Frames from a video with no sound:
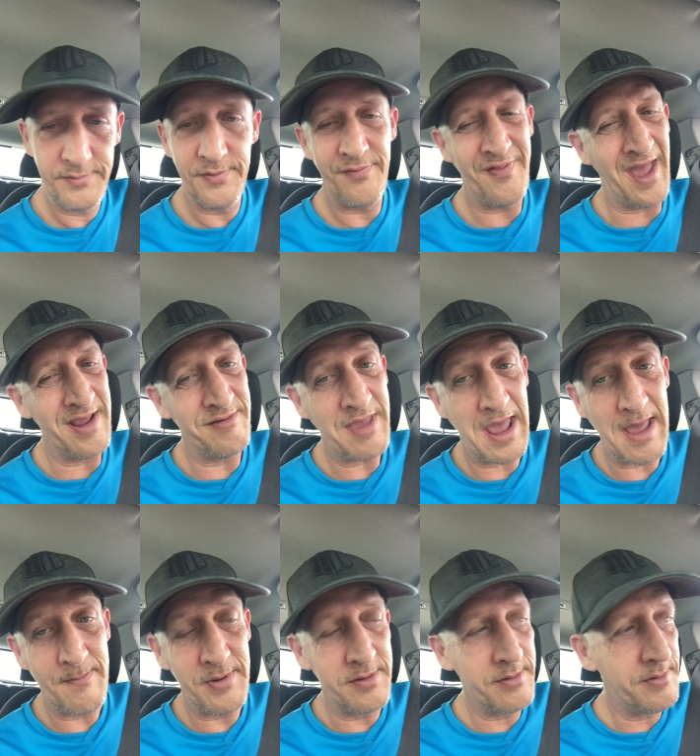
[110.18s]
things
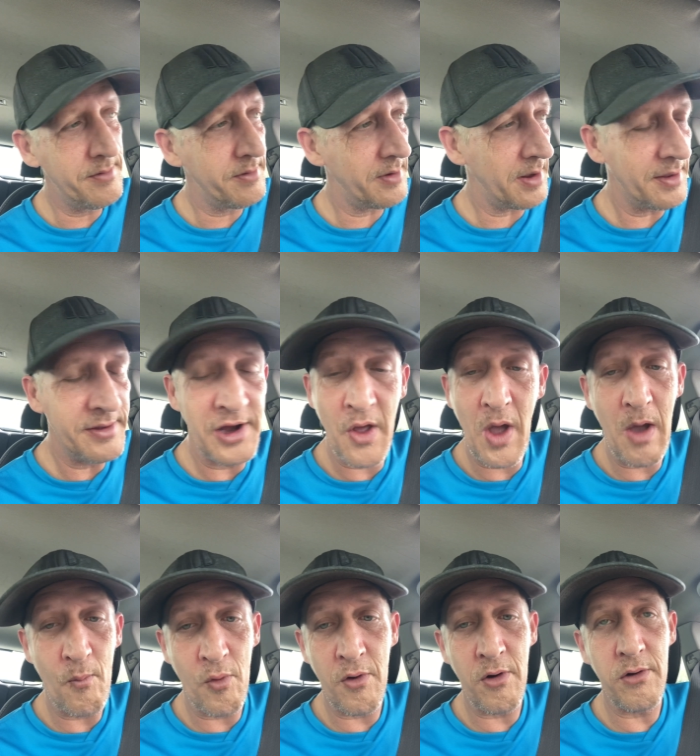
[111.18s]
happen. You know, I
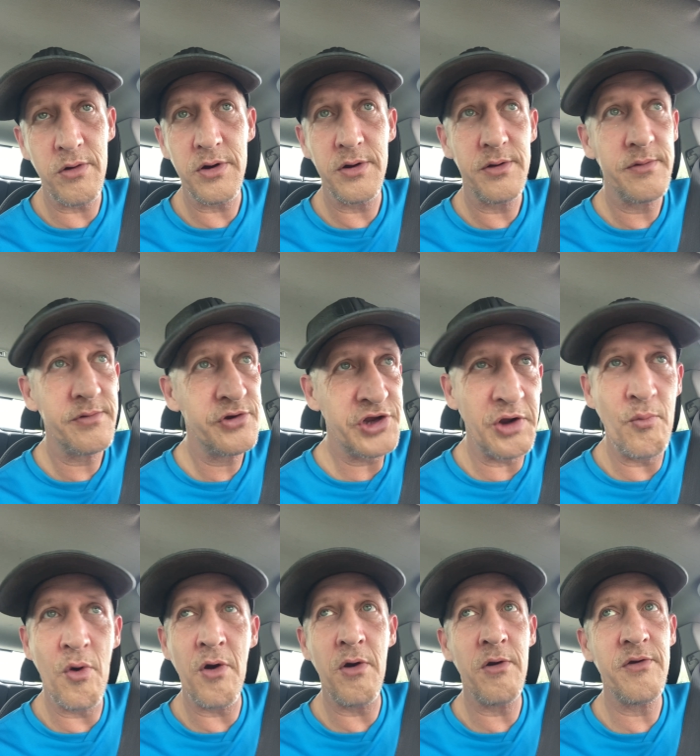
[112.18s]
work, she
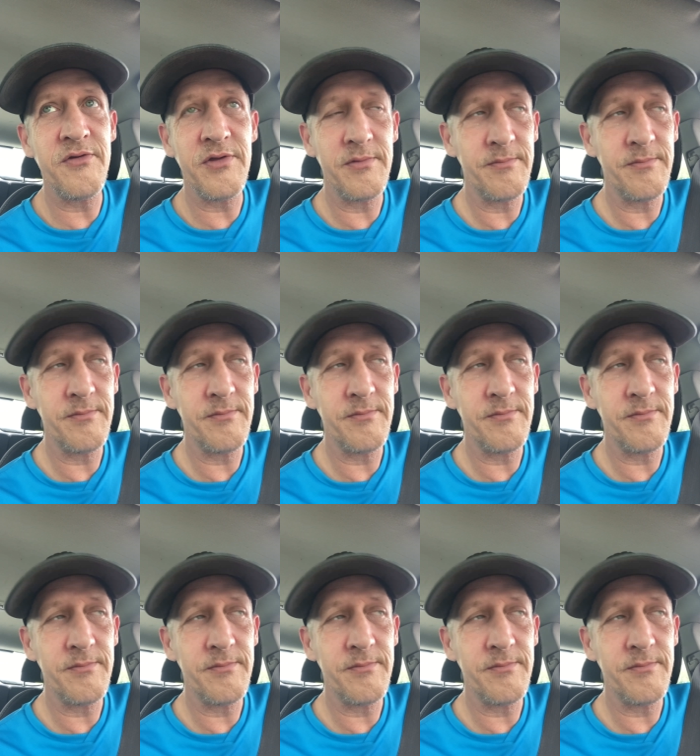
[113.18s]
works,